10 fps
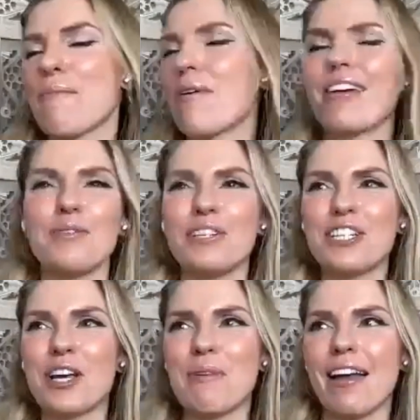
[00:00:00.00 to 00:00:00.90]
My partner's always
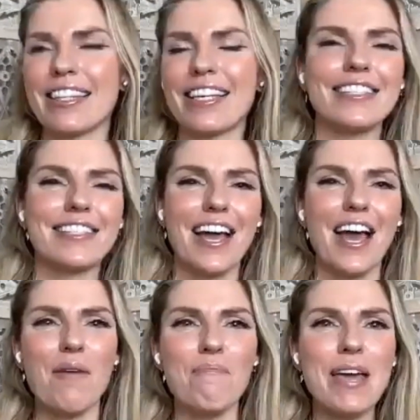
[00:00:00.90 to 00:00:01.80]
showing me like this
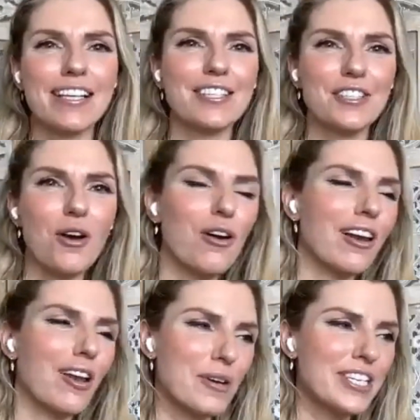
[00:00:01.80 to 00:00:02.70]
mixed
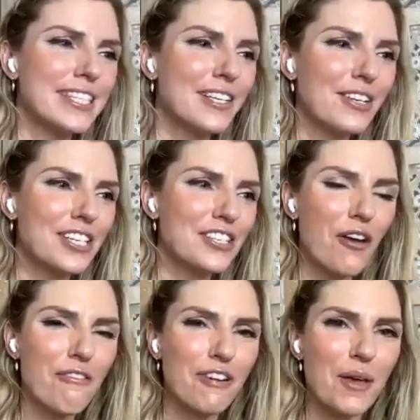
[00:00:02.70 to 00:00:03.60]
chocolate with silken
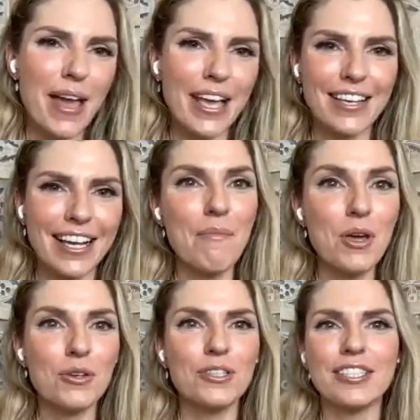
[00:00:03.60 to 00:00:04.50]
tofu and it makes a
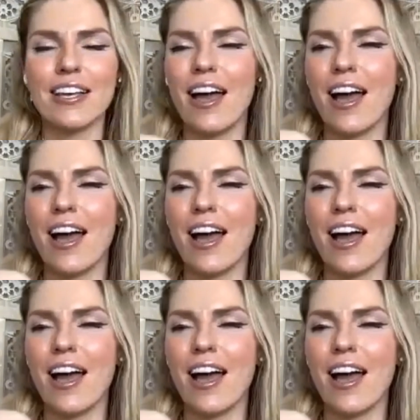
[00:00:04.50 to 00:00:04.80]
mousse.